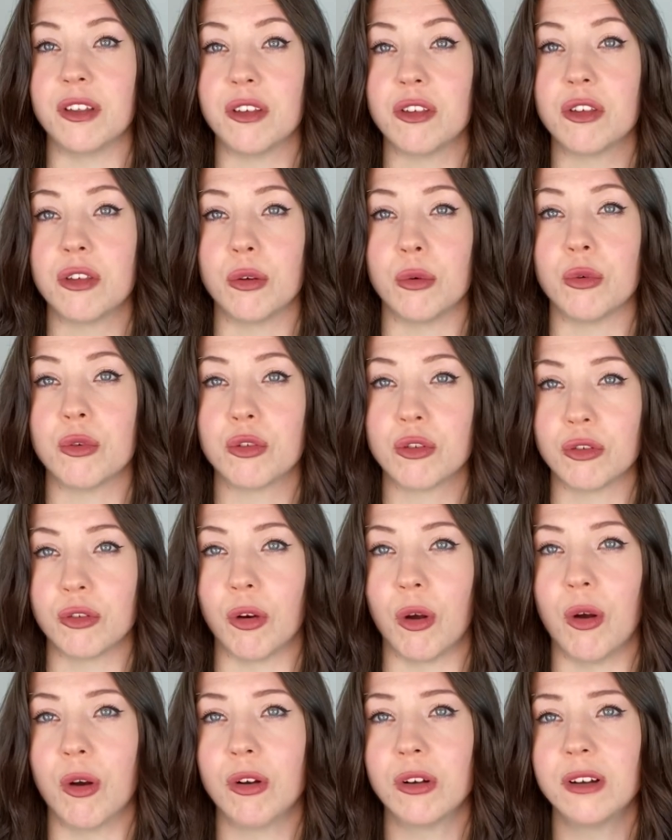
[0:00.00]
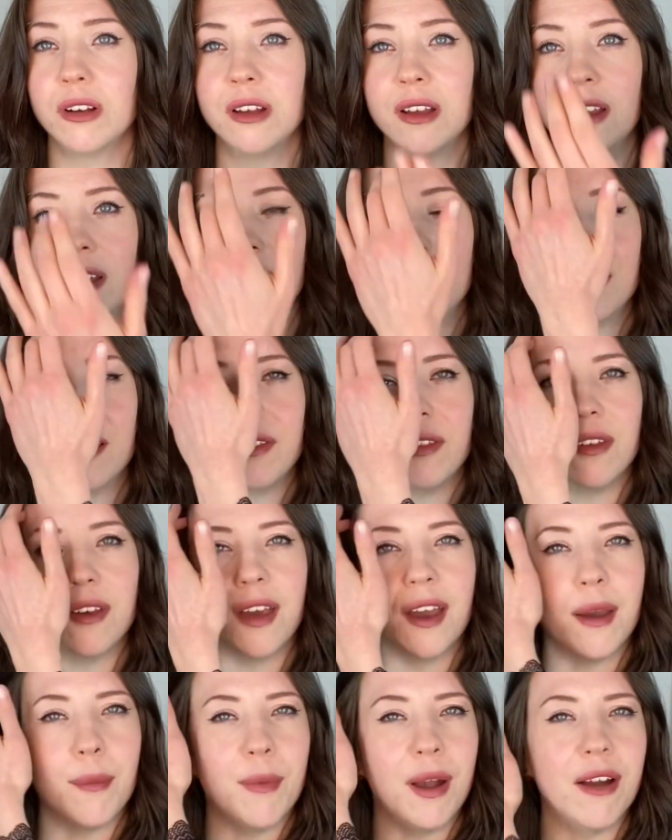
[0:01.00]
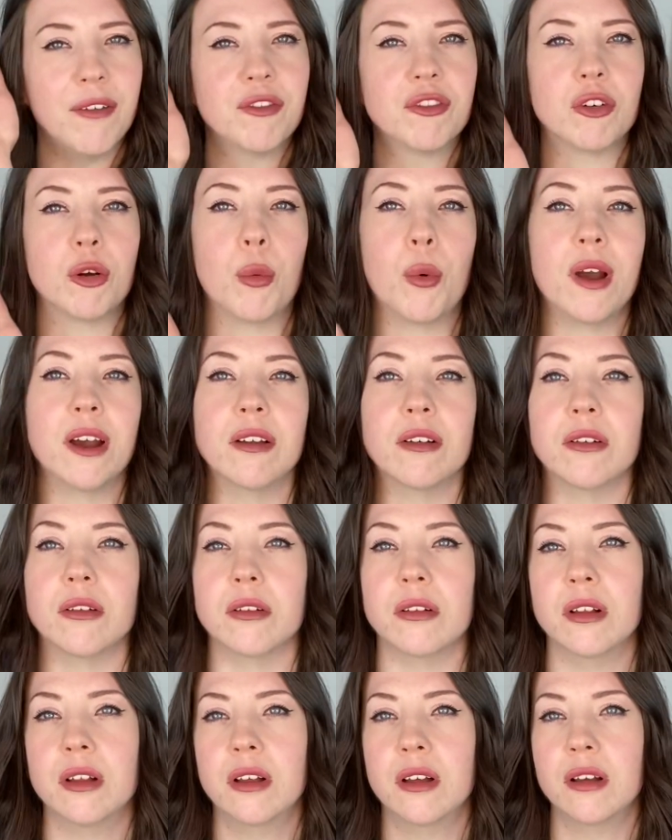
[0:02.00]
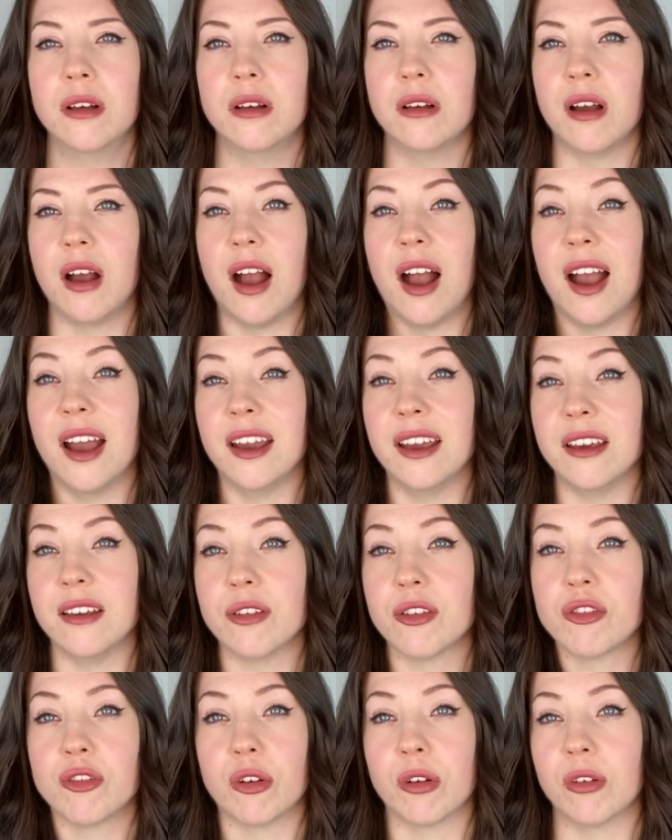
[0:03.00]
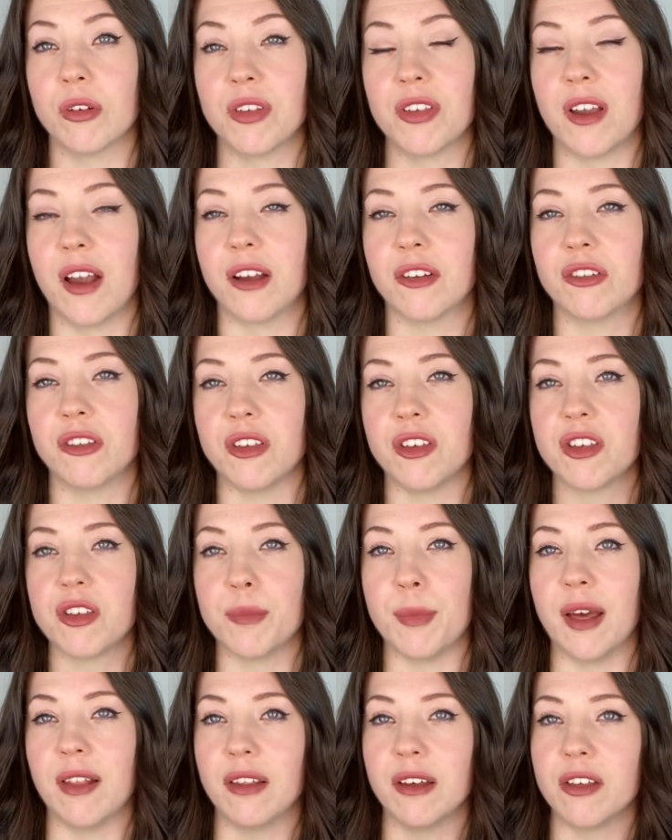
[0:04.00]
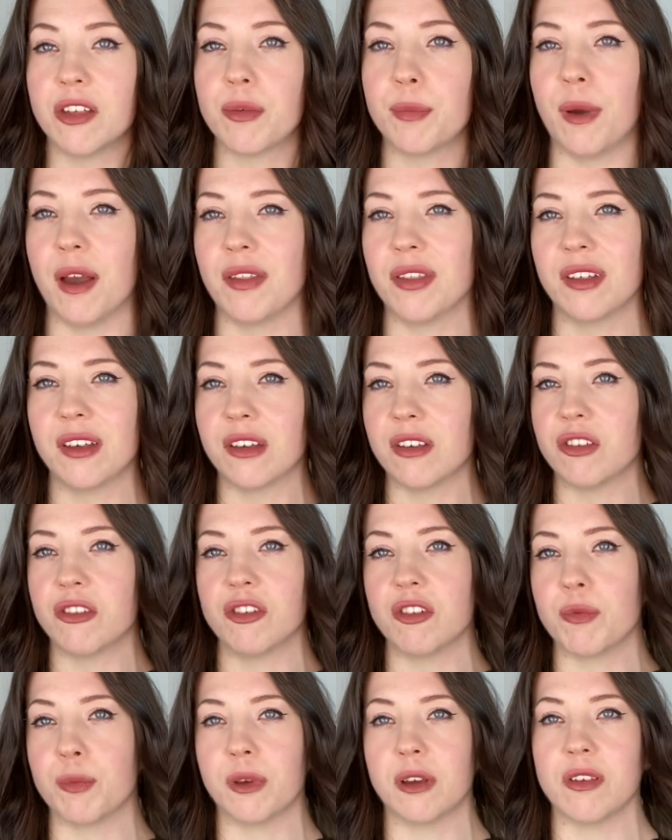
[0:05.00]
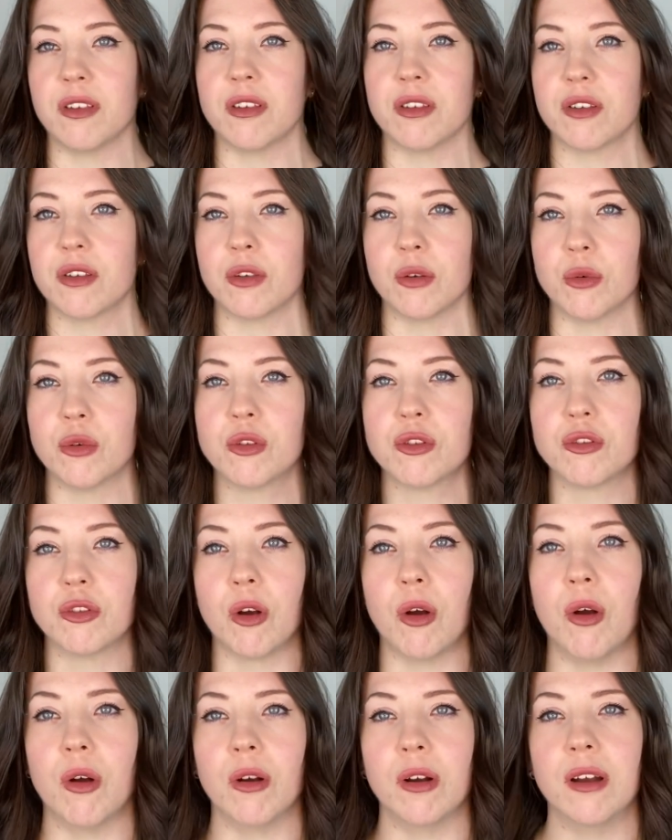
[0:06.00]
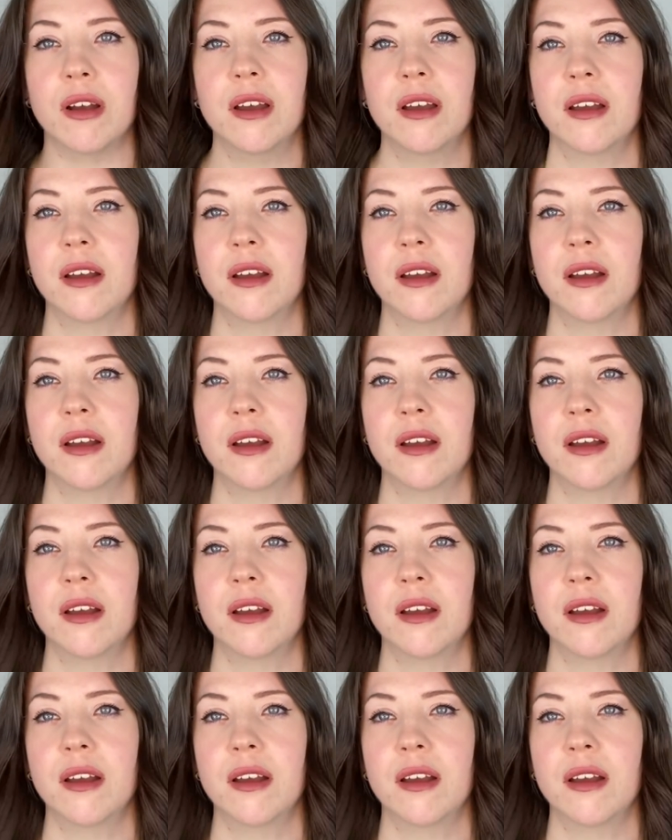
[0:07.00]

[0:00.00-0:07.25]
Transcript: so strong that um, after a while I struggle to actually smell it but I think it's just because it's so strong.